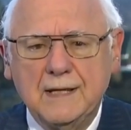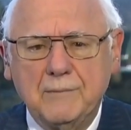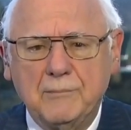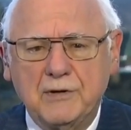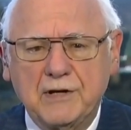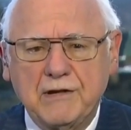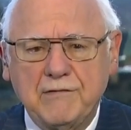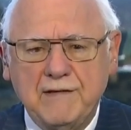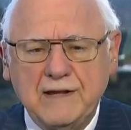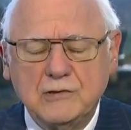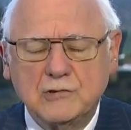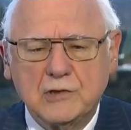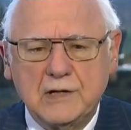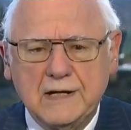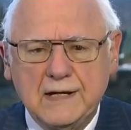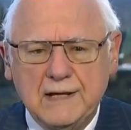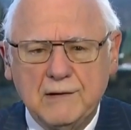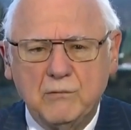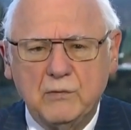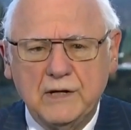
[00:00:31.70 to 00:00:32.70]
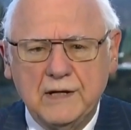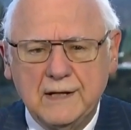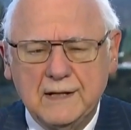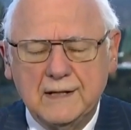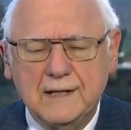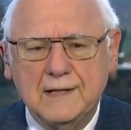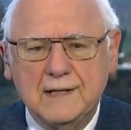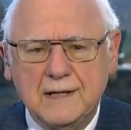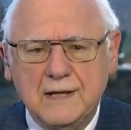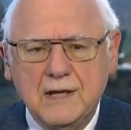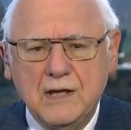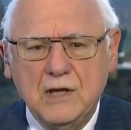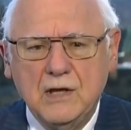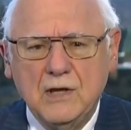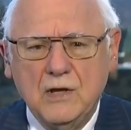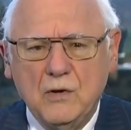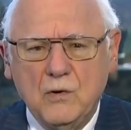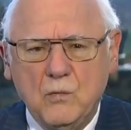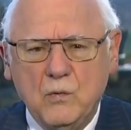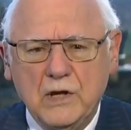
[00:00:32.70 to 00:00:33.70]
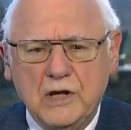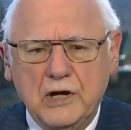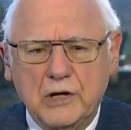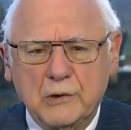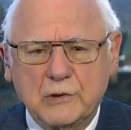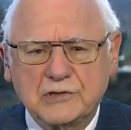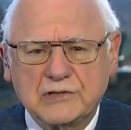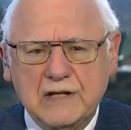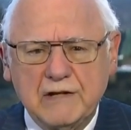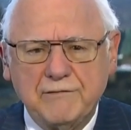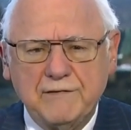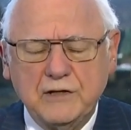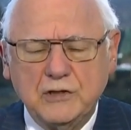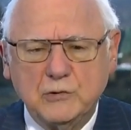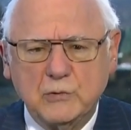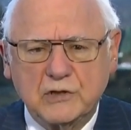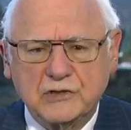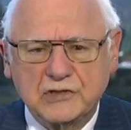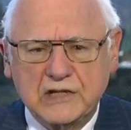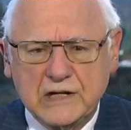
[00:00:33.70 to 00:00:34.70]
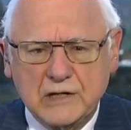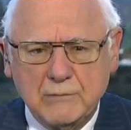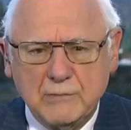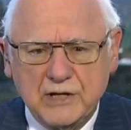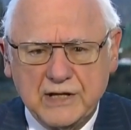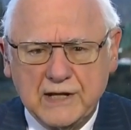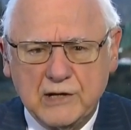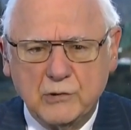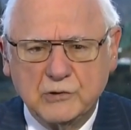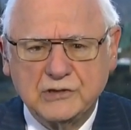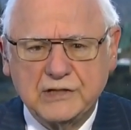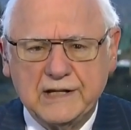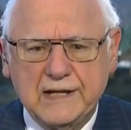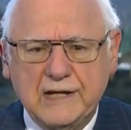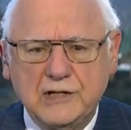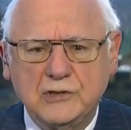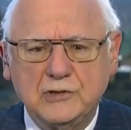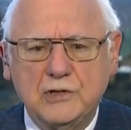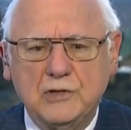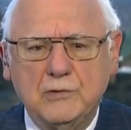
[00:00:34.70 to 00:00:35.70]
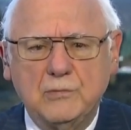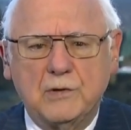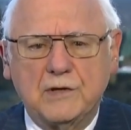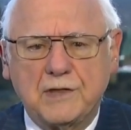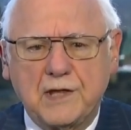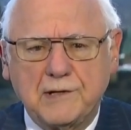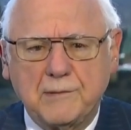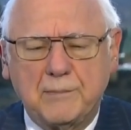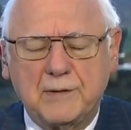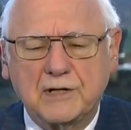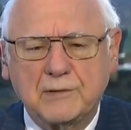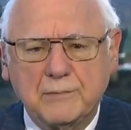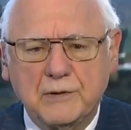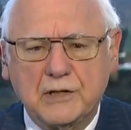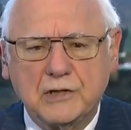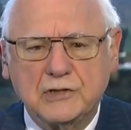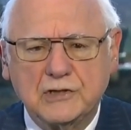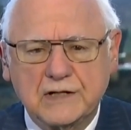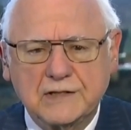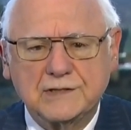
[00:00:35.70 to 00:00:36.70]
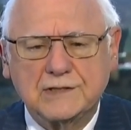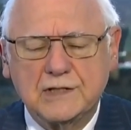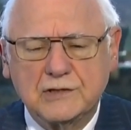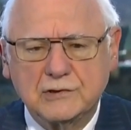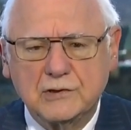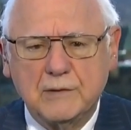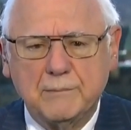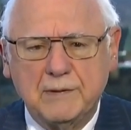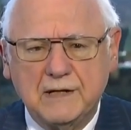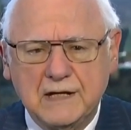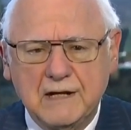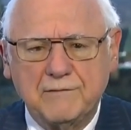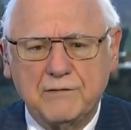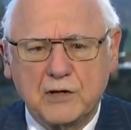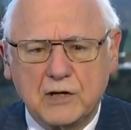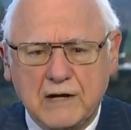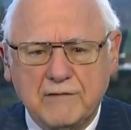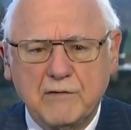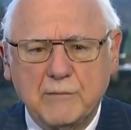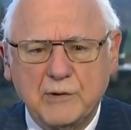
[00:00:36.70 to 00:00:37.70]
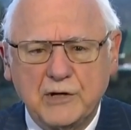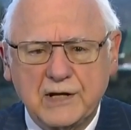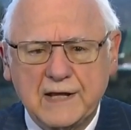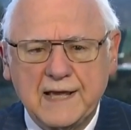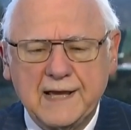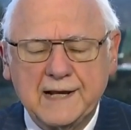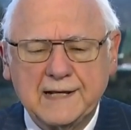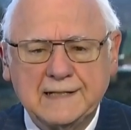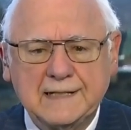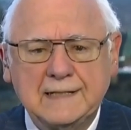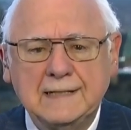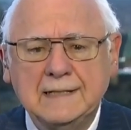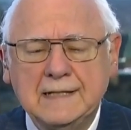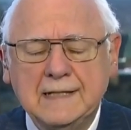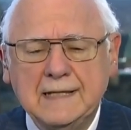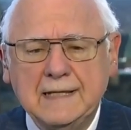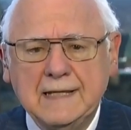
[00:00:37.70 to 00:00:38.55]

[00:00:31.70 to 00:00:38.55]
But eventually, we, uh, we got ourselves into a settlement negotiation with the Department of Justice on behalf of the Government of Canada.